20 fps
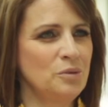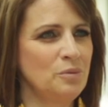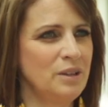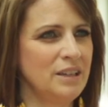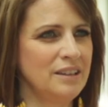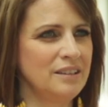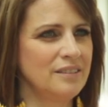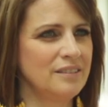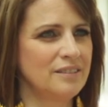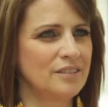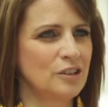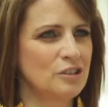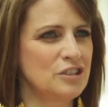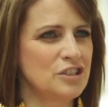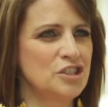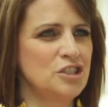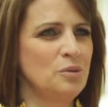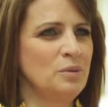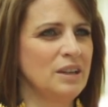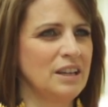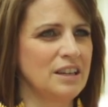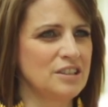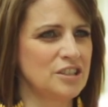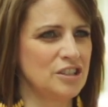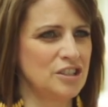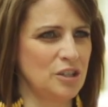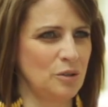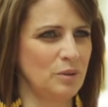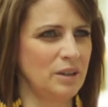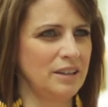doing they're just doing it
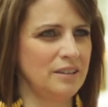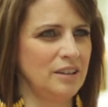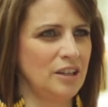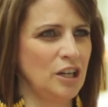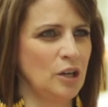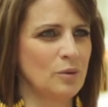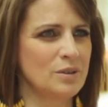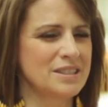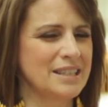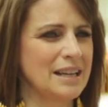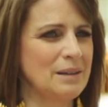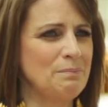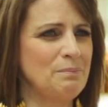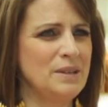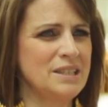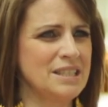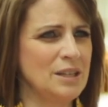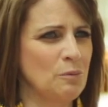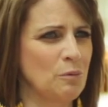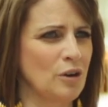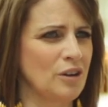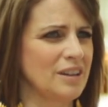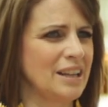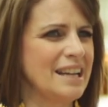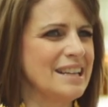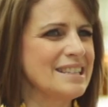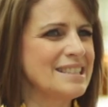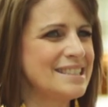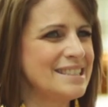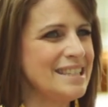to do it. You know, it's like busy work,
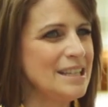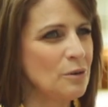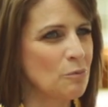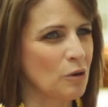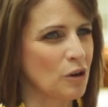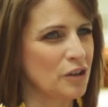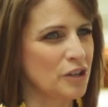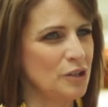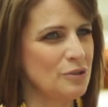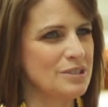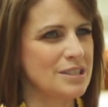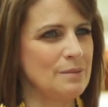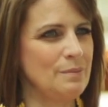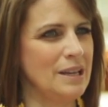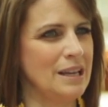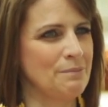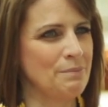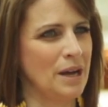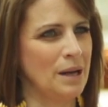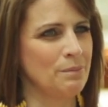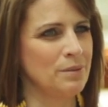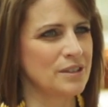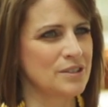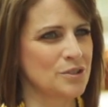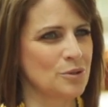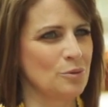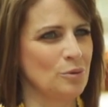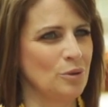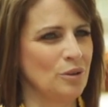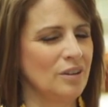like seat work used to be in public
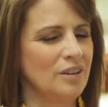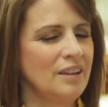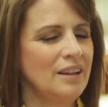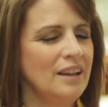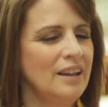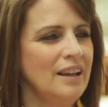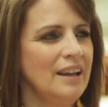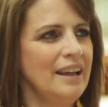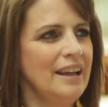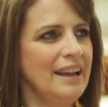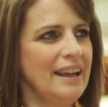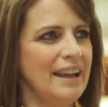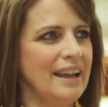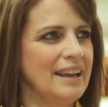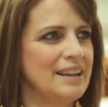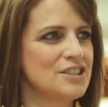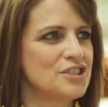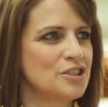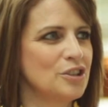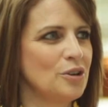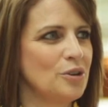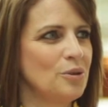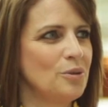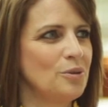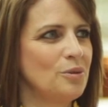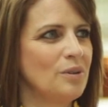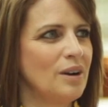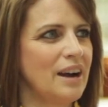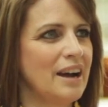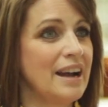school. And
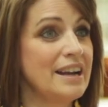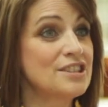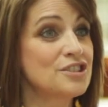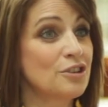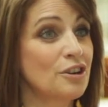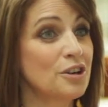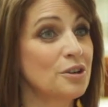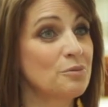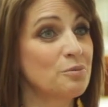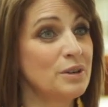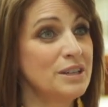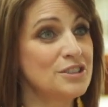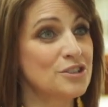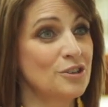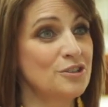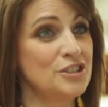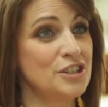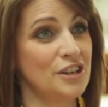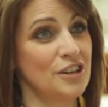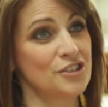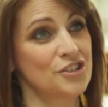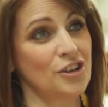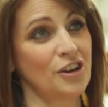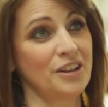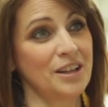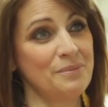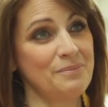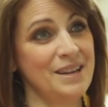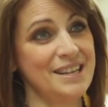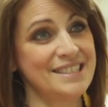so I started researching a
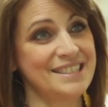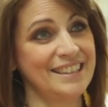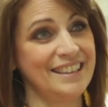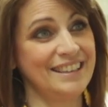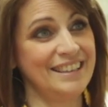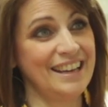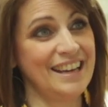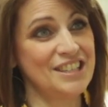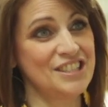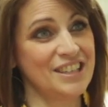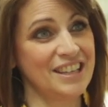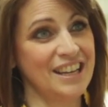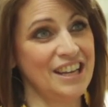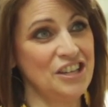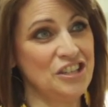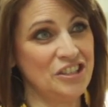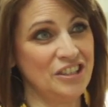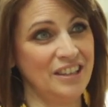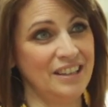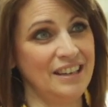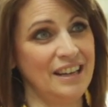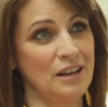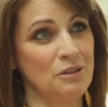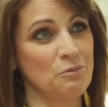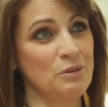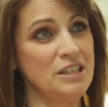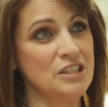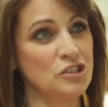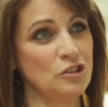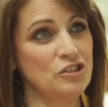Charlotte Mason education
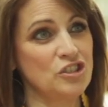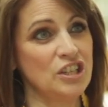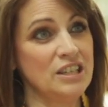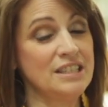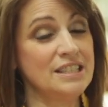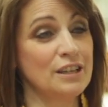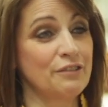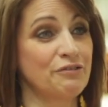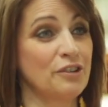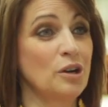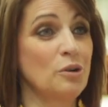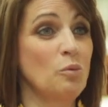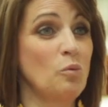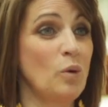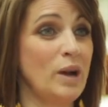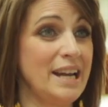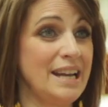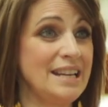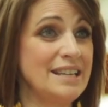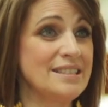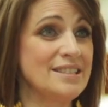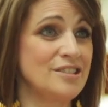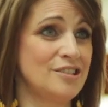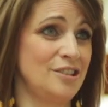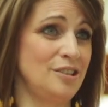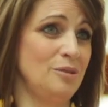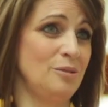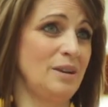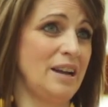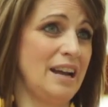and researching different ways
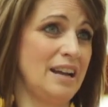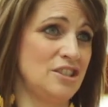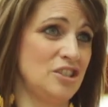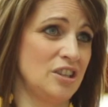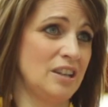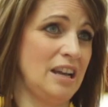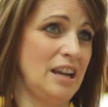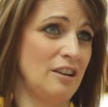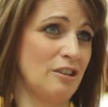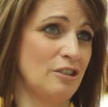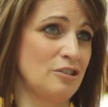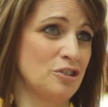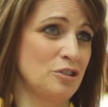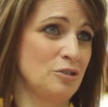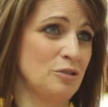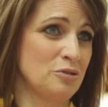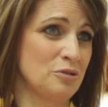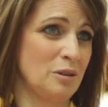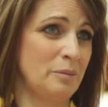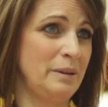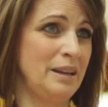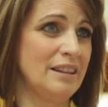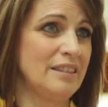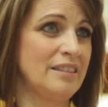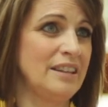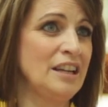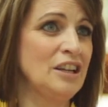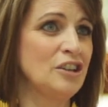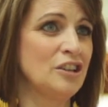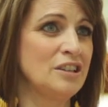to educate our children. I mean,
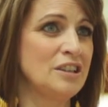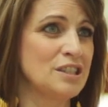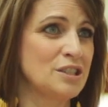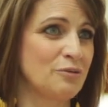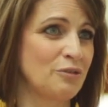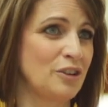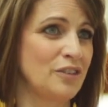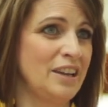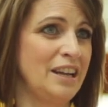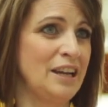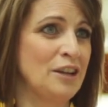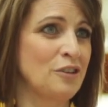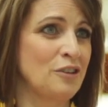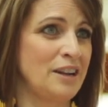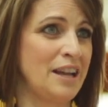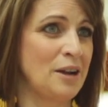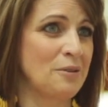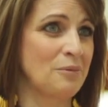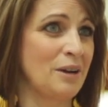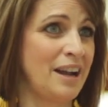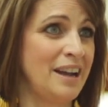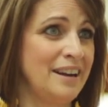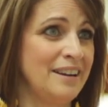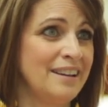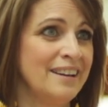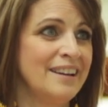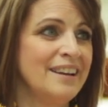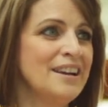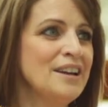thank goodness for the internet, right?